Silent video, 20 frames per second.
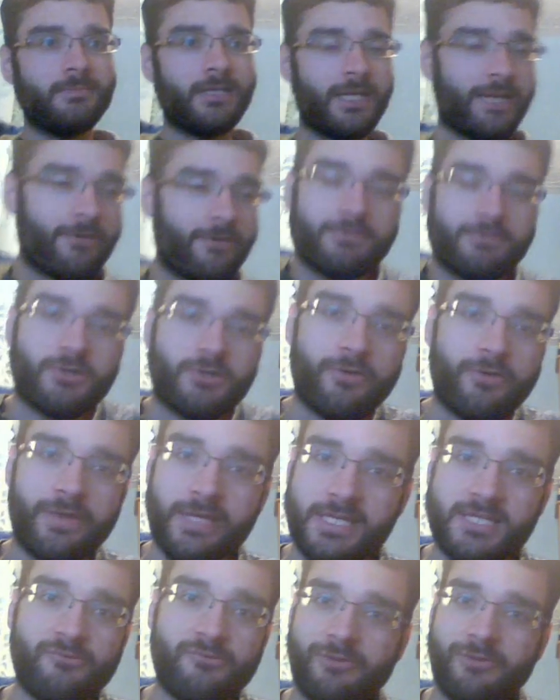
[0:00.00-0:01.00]
Anyway, I'm sorry,
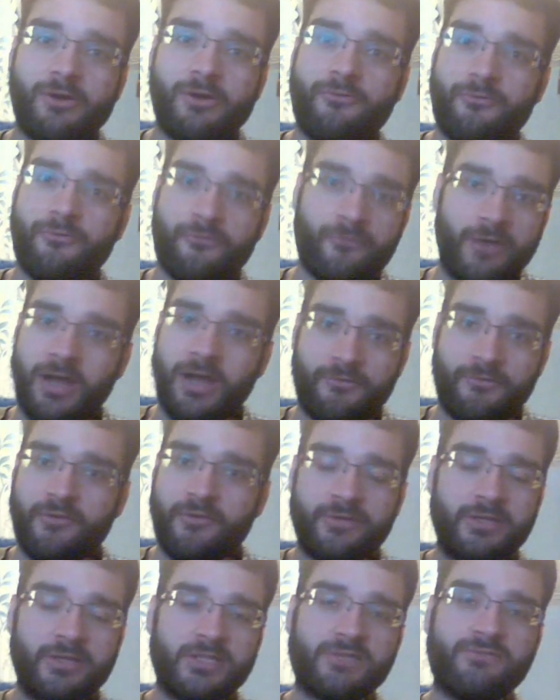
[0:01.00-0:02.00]
this is a real
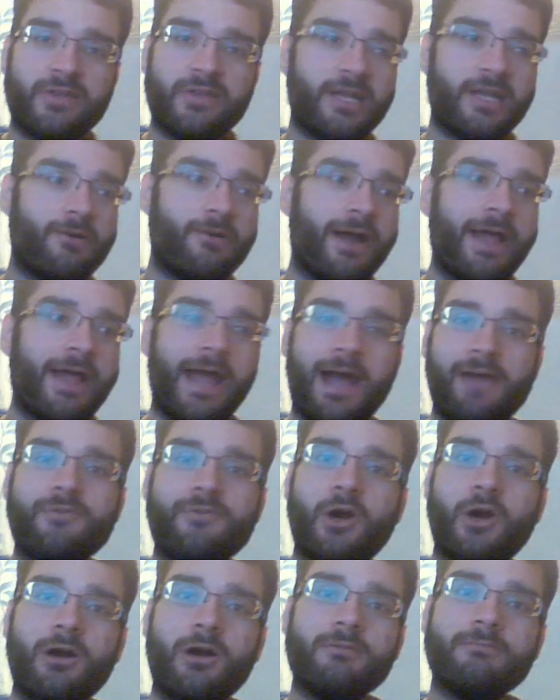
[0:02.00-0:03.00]
frivolous video. I
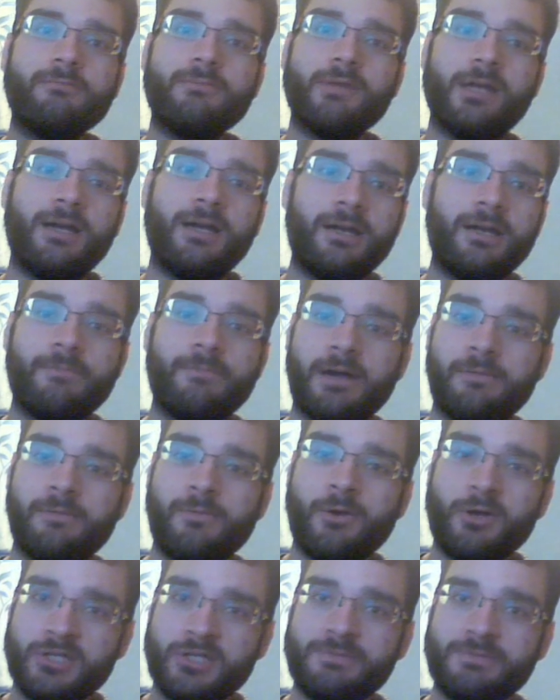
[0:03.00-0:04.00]
have got a
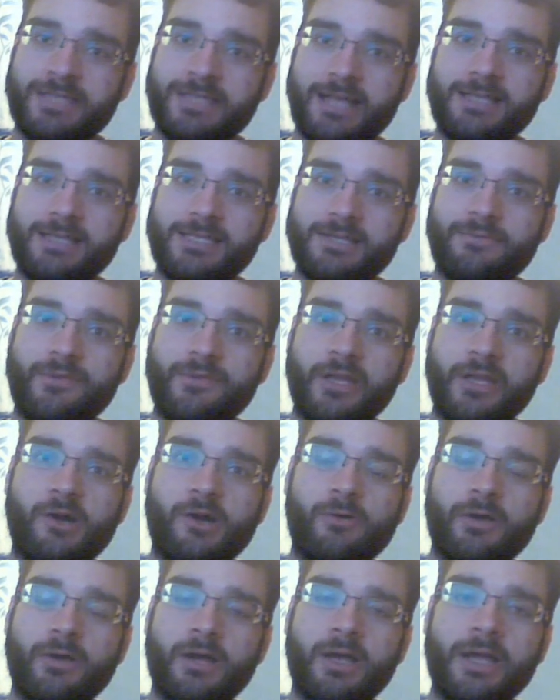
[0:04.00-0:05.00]
more substantive
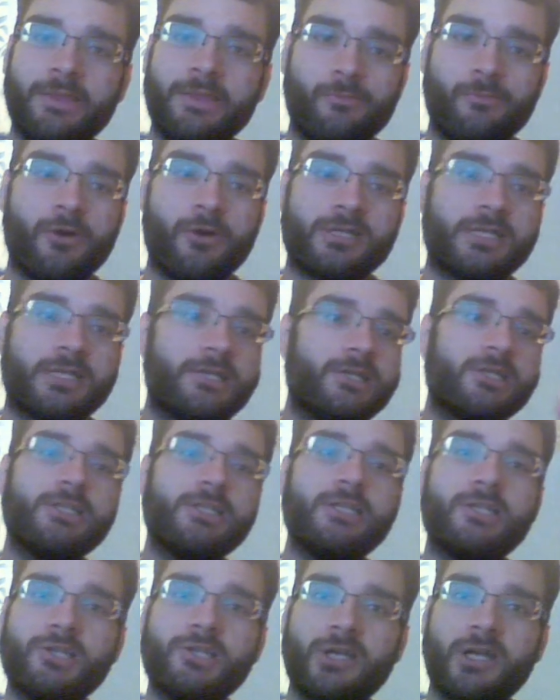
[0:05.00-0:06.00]
video in the works. I
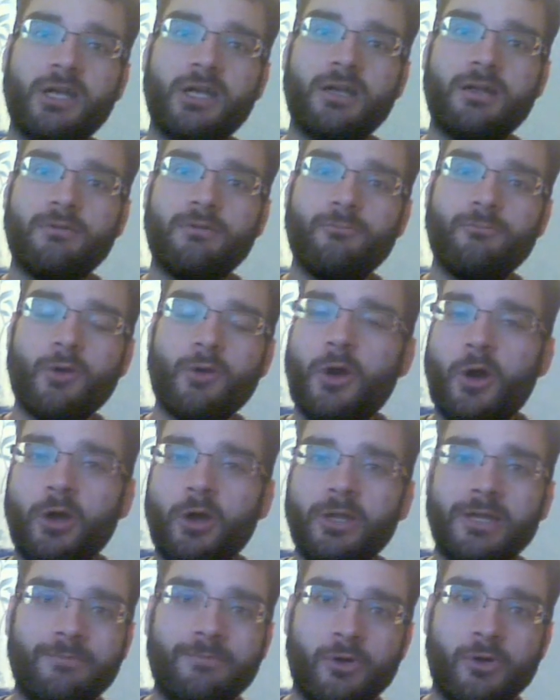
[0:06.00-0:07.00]
just need to
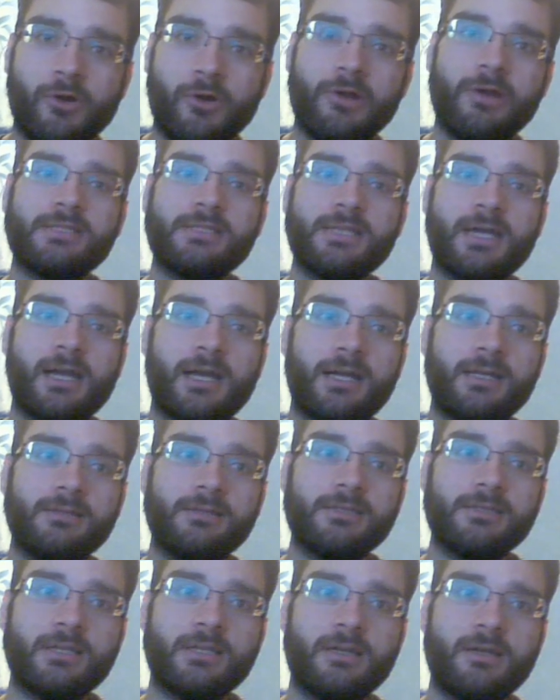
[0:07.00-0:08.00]
work on it more
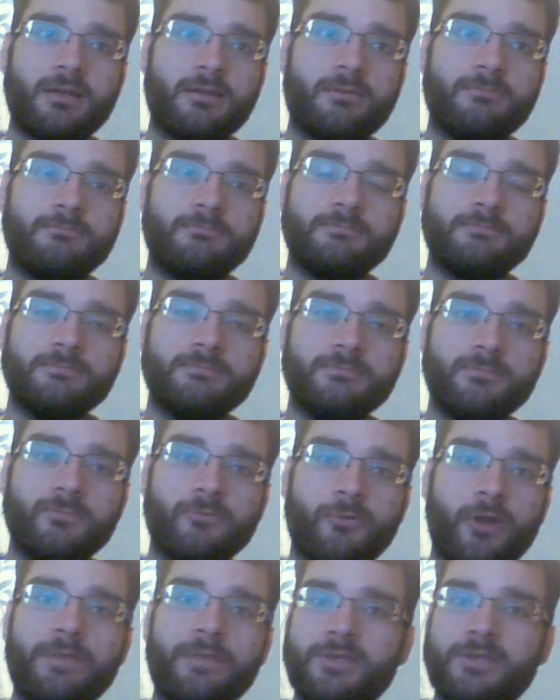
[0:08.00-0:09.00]
and
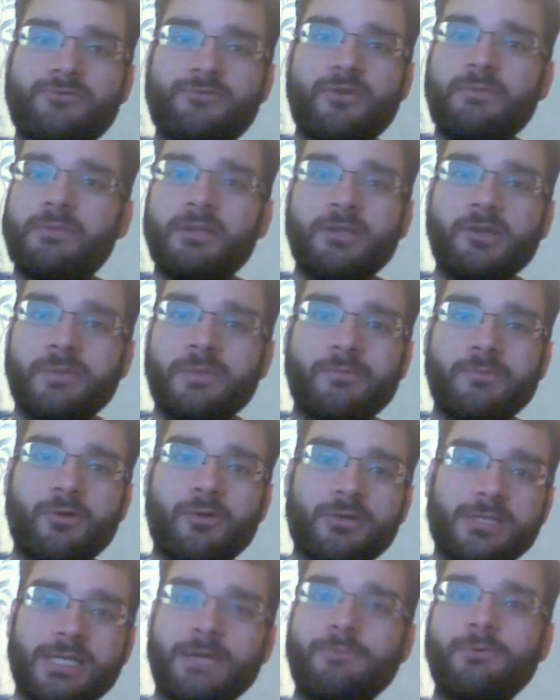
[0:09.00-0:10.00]
write the script a little bit
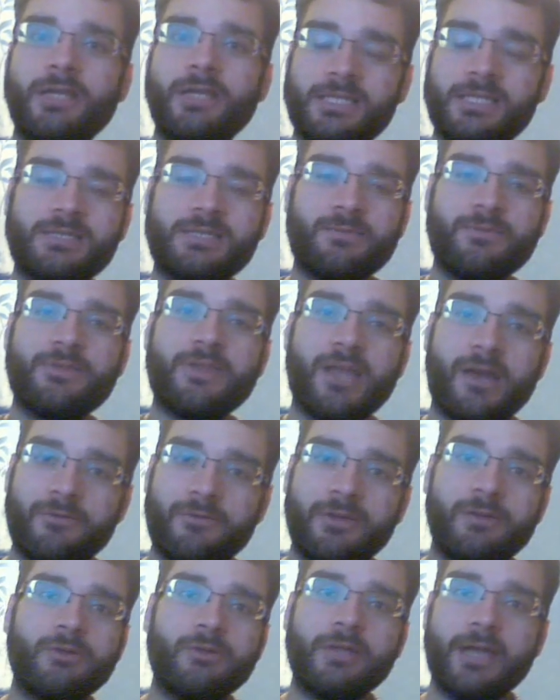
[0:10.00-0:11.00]
more, because it's something that I
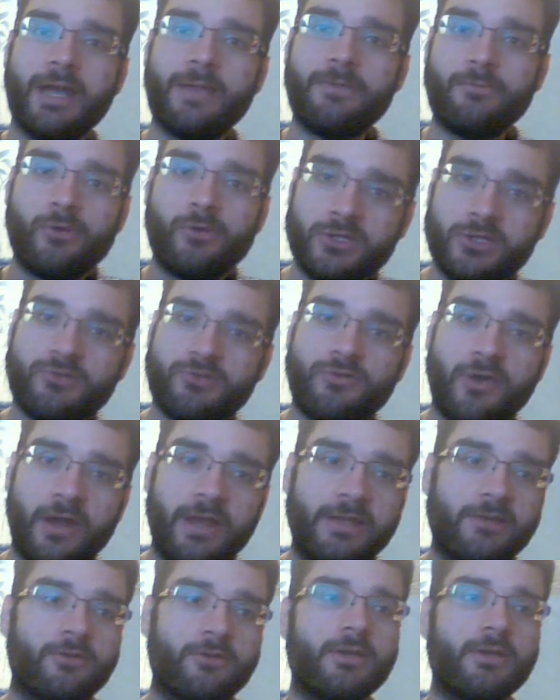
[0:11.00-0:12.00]
really want to get the words
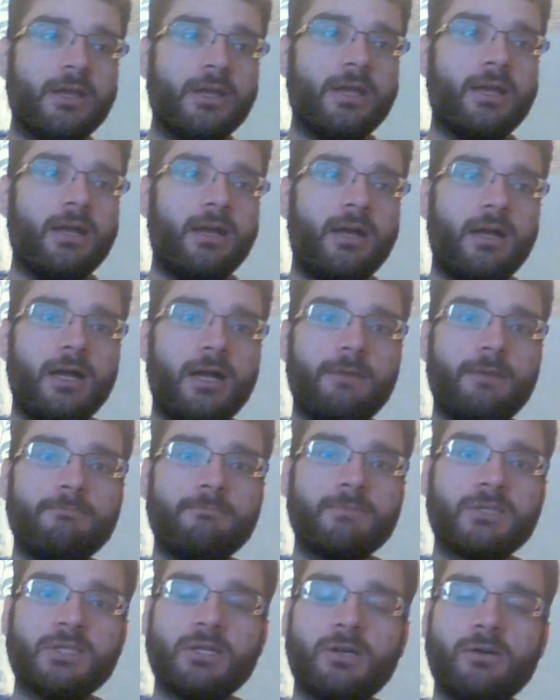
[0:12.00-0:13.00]
correct
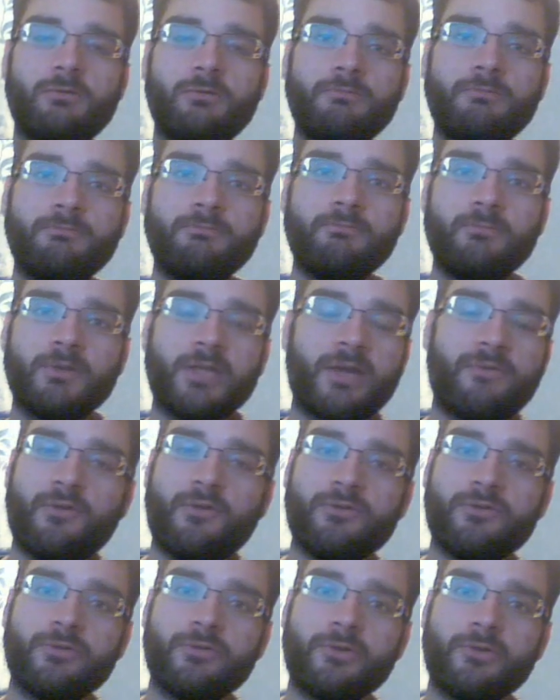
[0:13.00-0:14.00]
on. So, without
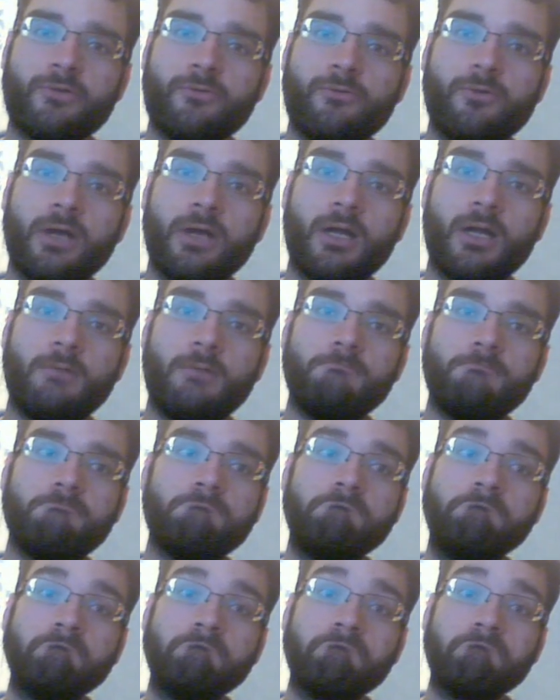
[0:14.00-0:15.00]
further ado,
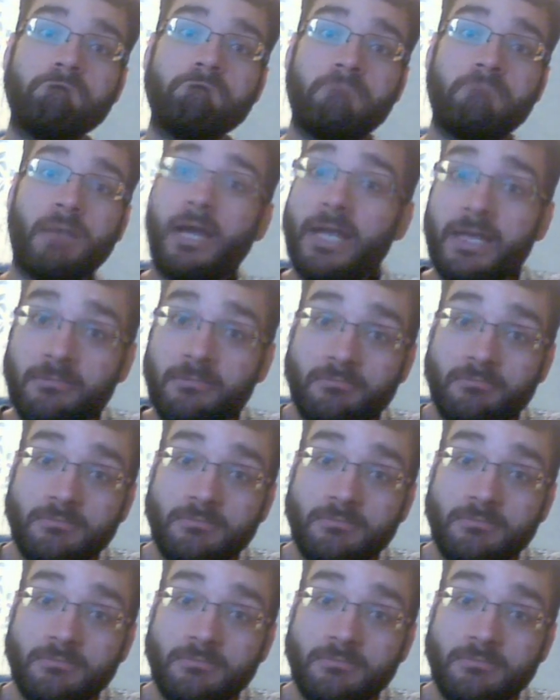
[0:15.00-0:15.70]
bye.